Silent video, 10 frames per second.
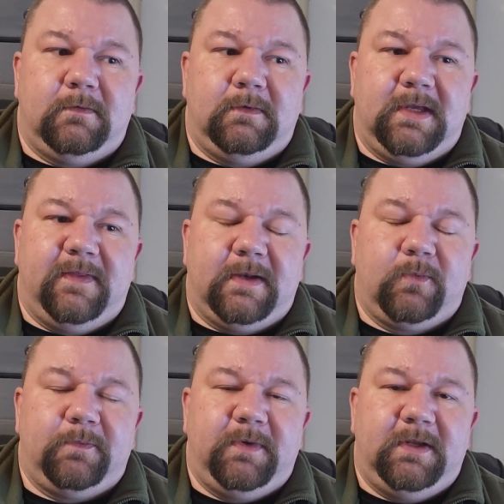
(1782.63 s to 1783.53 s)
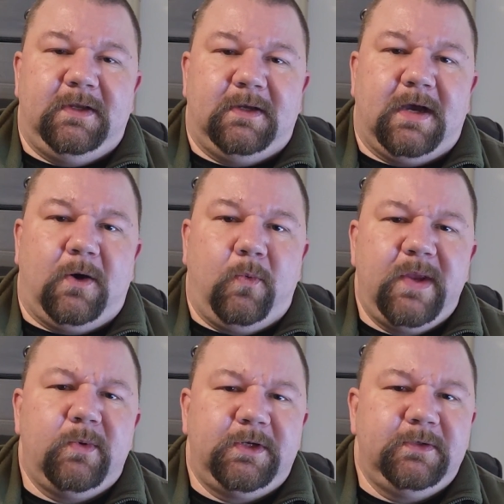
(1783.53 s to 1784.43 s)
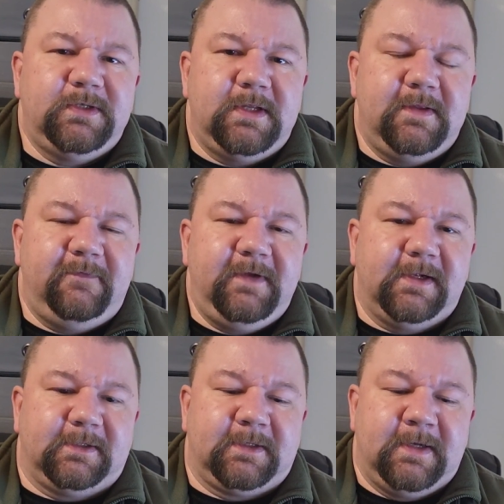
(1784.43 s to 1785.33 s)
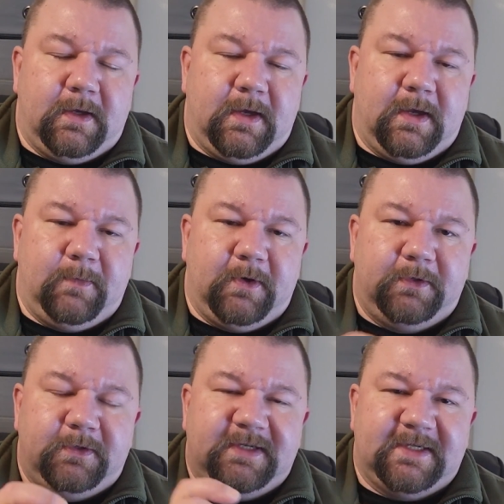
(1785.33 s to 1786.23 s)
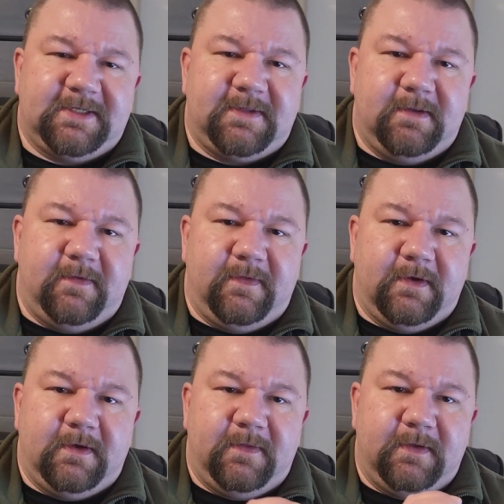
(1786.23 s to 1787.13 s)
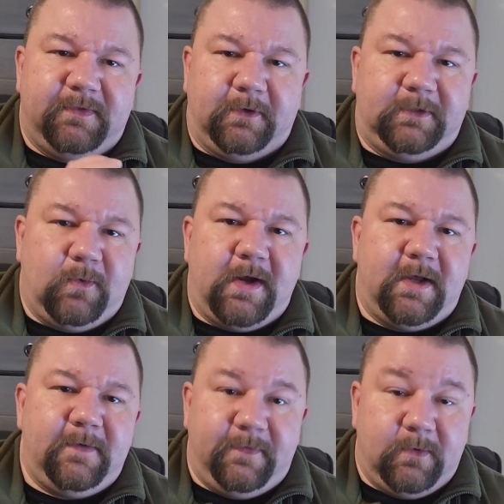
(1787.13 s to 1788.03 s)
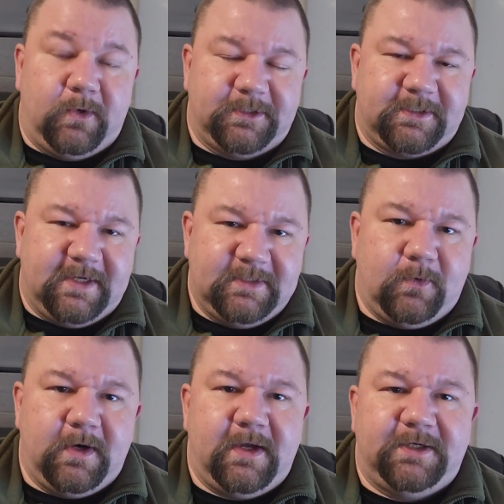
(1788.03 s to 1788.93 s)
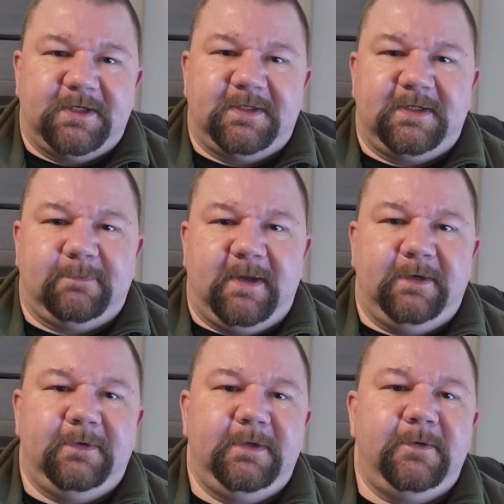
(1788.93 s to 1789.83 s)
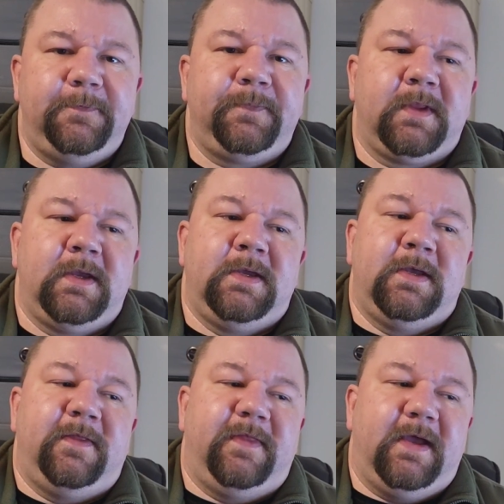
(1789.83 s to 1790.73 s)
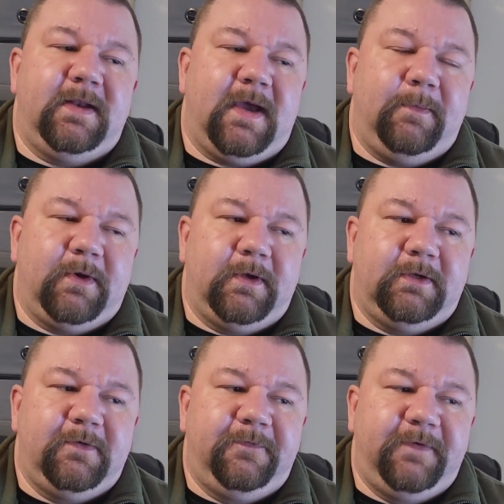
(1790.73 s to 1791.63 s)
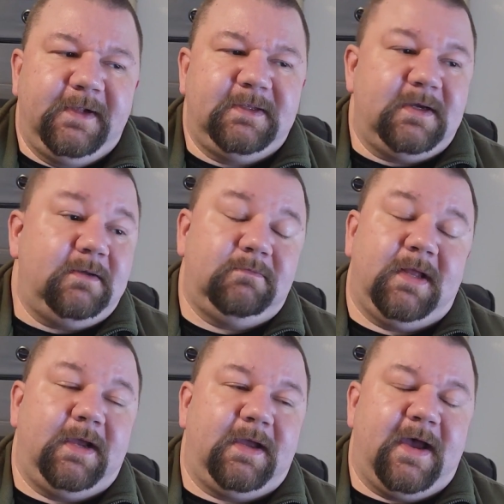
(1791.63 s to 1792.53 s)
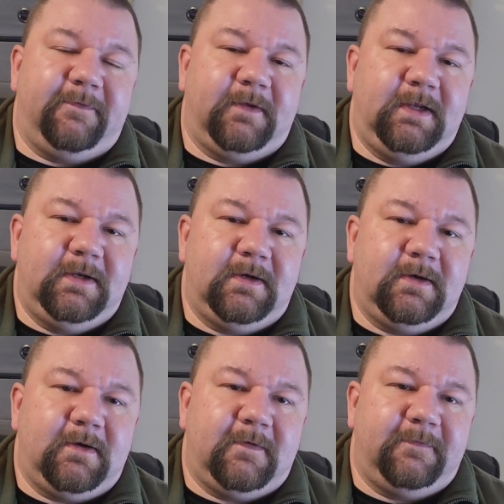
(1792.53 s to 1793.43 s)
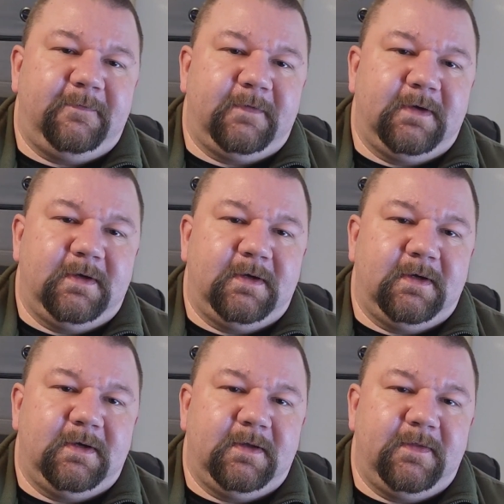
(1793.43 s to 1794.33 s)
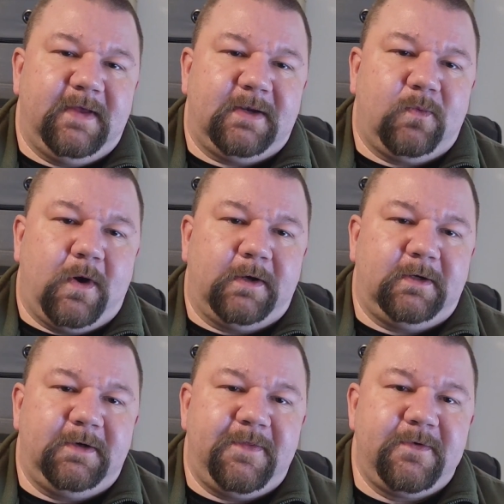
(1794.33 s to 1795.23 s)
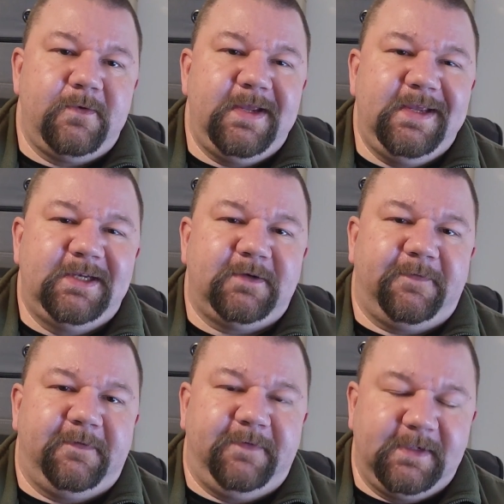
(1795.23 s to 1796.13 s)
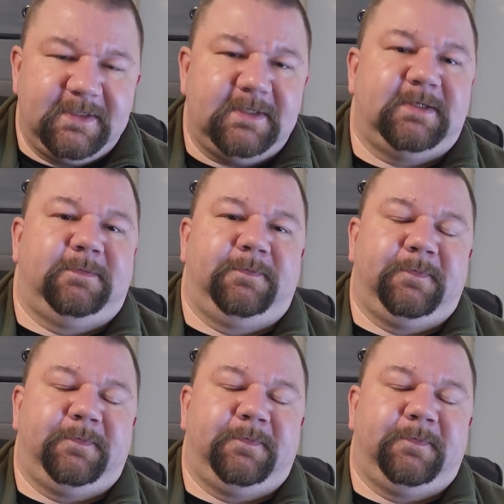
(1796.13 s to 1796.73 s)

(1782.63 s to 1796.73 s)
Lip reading: yeah, that would be how we would use it in the field. I'm going to test the dirt water, the worst case water I just explained to you. Then I'm going to filter like half a liter of that water through each of the filters.